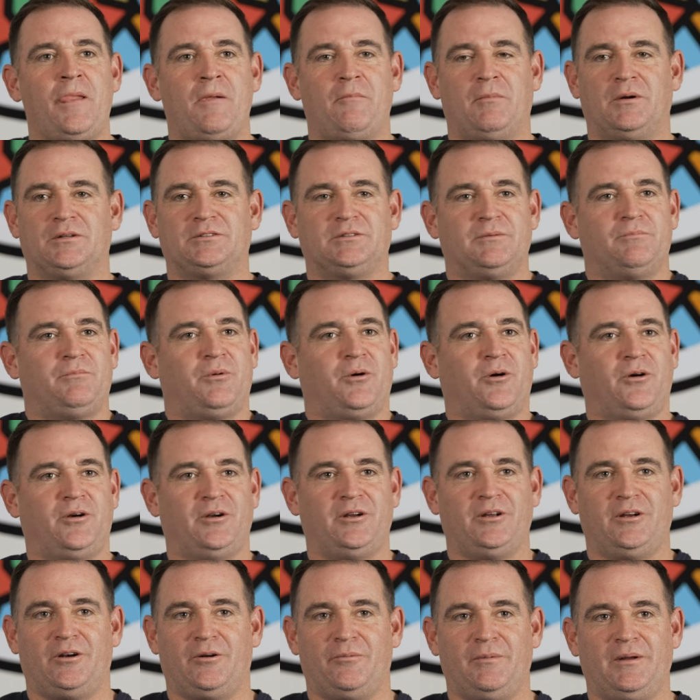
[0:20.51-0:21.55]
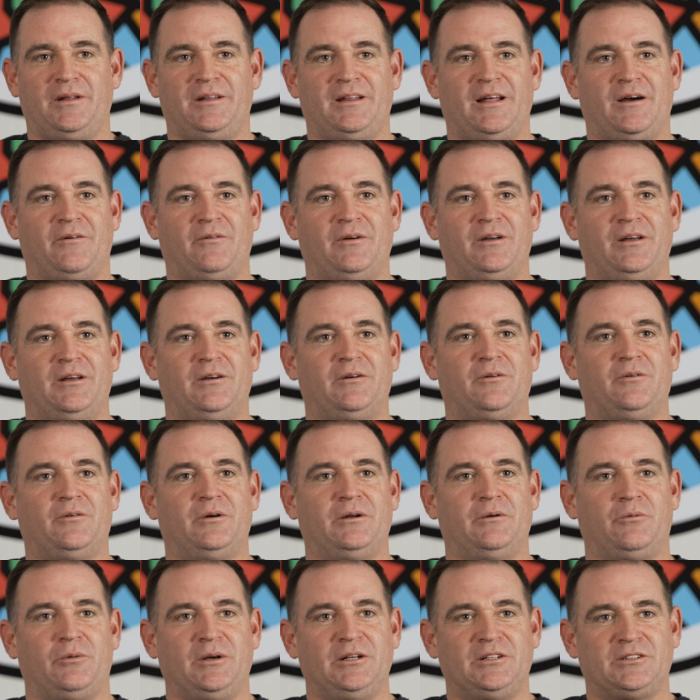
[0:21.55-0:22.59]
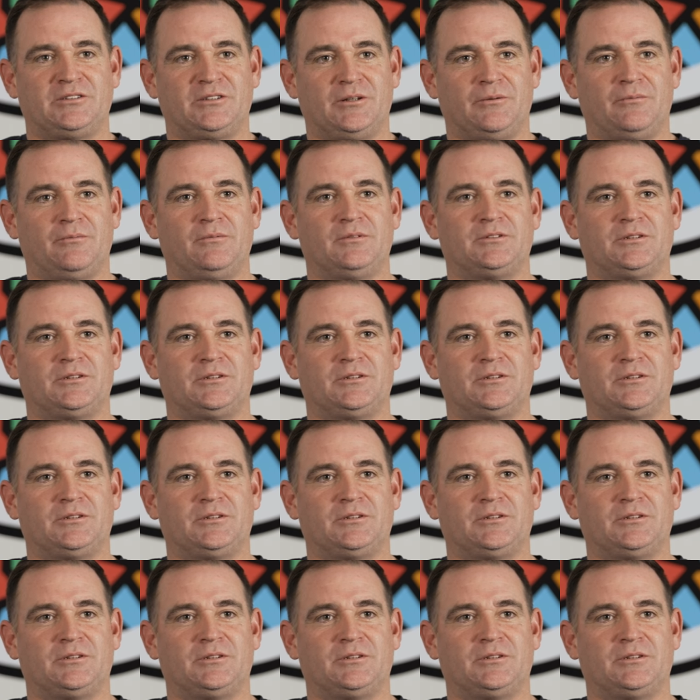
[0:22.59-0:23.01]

but it's important, you know what I mean, that we, we reach some,